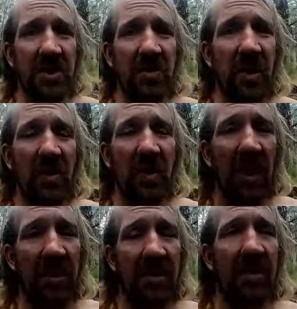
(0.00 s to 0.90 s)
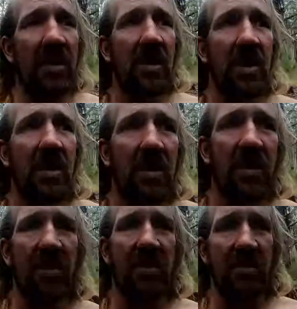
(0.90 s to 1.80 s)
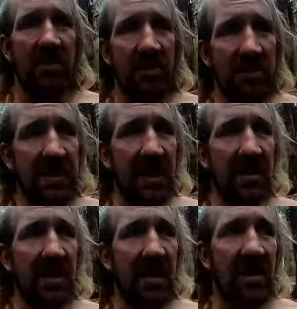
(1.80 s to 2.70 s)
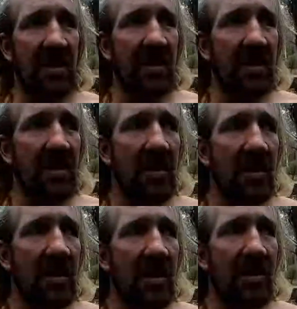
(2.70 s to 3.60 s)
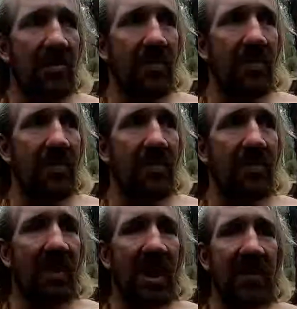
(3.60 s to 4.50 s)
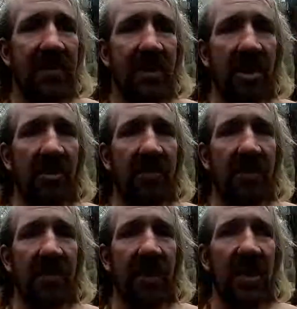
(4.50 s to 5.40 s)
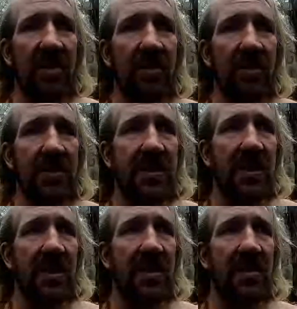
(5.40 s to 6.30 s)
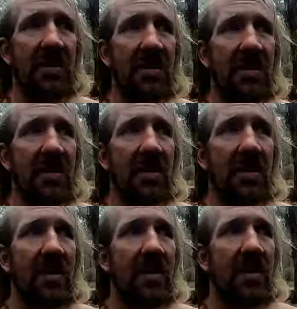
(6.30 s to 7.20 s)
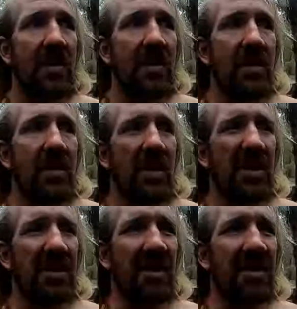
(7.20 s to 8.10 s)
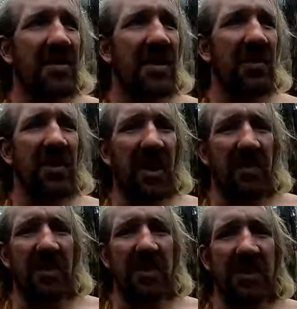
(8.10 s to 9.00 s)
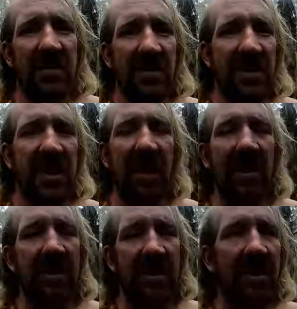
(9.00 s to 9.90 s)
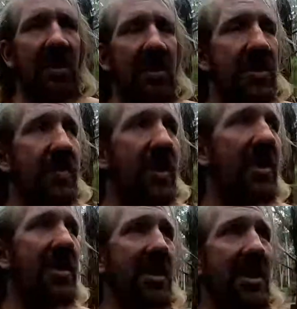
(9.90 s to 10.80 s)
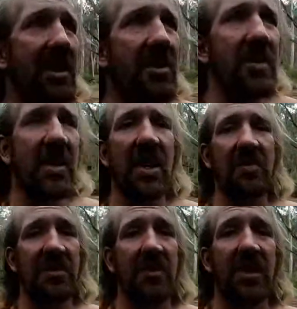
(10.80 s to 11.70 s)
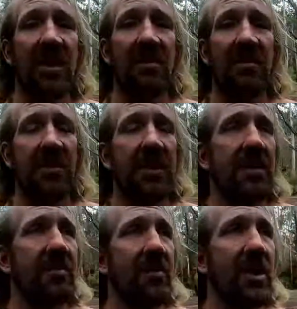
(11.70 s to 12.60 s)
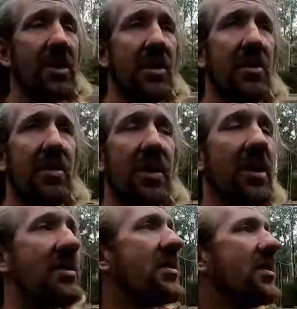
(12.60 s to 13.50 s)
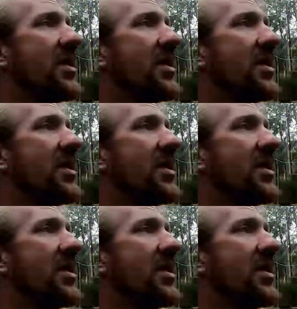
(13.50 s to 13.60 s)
a 21 on Sunday. May even go for a flat course there. I don't know, see what happens. I'll just take it as it goes, but ideally I want to keep doing hills throughout the whole thing.